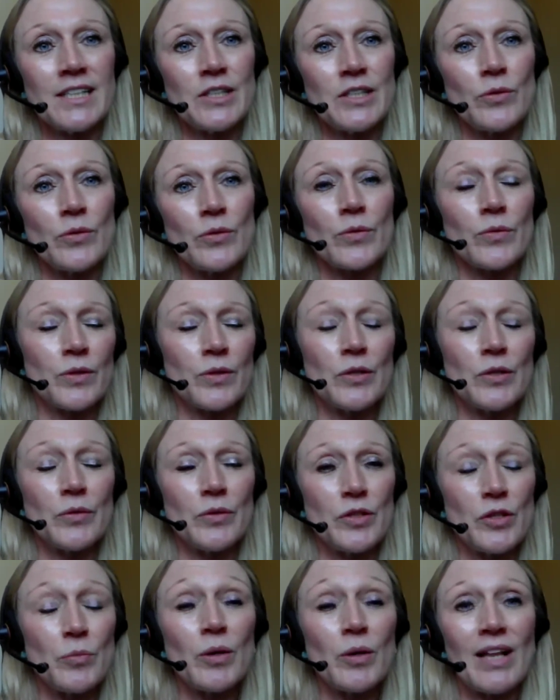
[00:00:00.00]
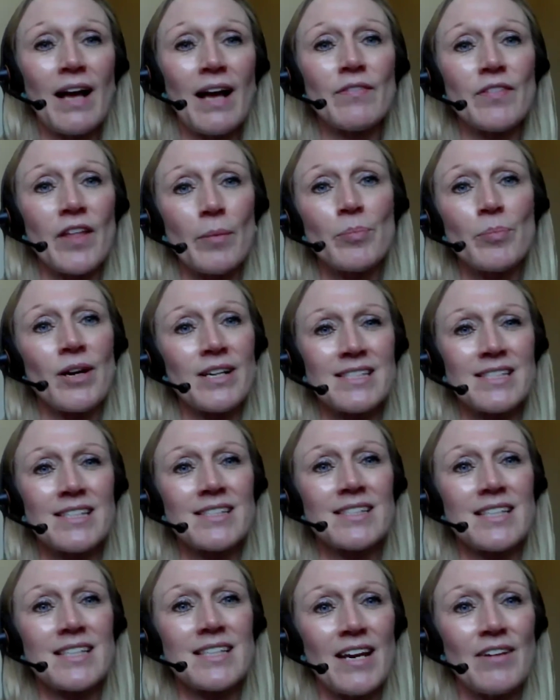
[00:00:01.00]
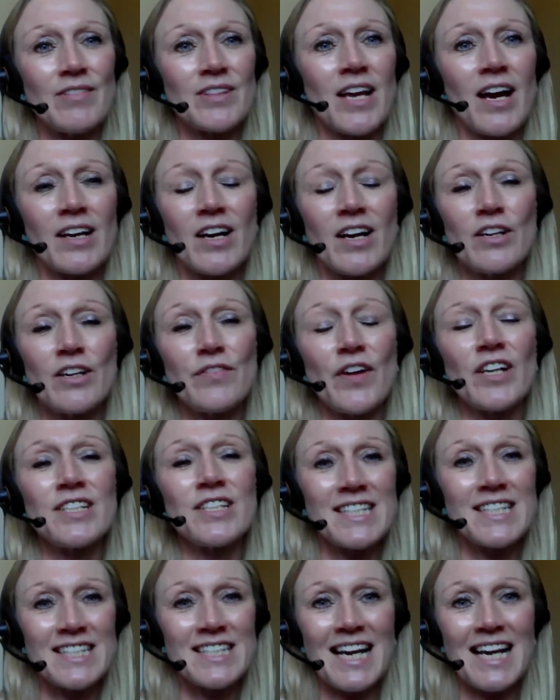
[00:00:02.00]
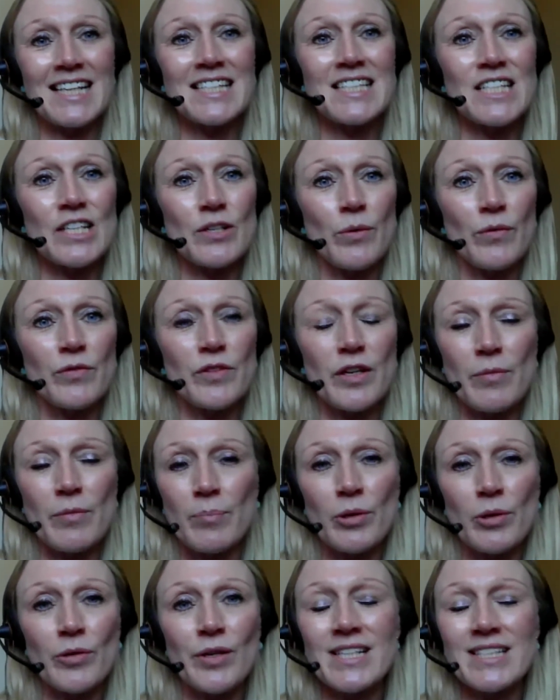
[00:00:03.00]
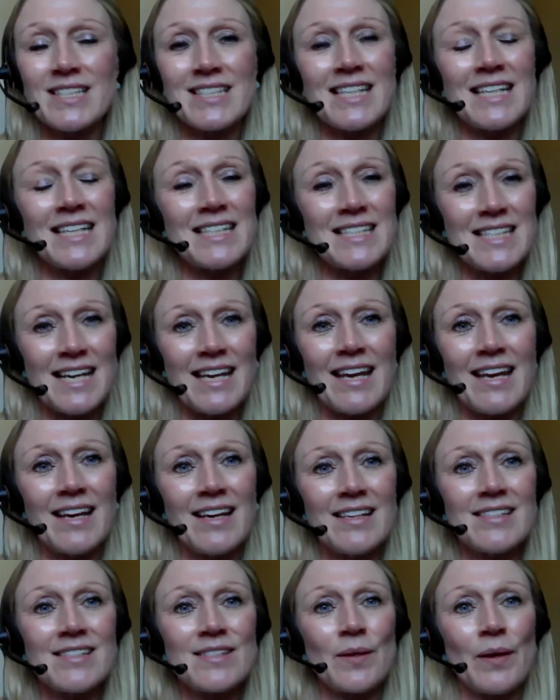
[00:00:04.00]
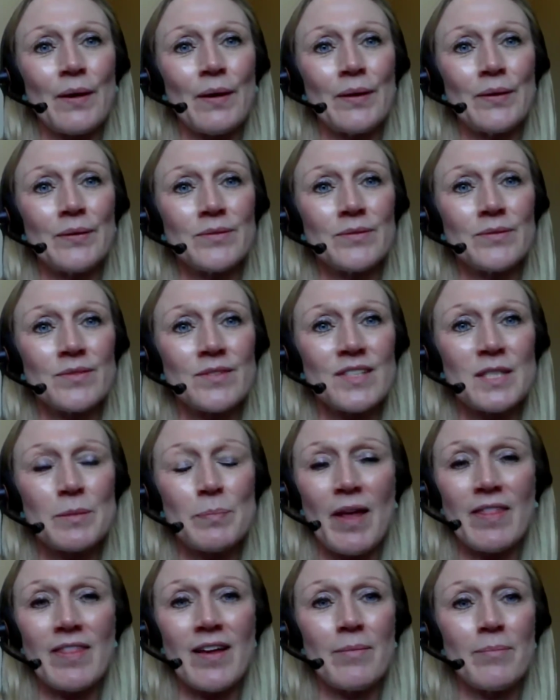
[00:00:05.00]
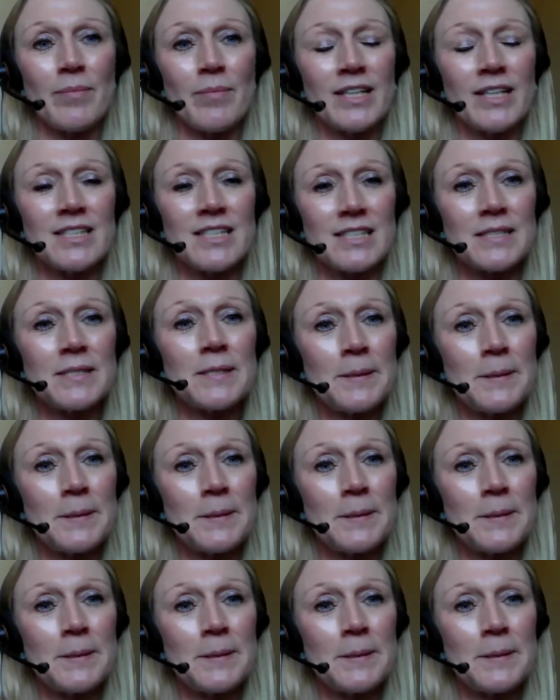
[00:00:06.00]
you will have that presence here and that kind of understanding of the employer's need here. So just bear that in mind.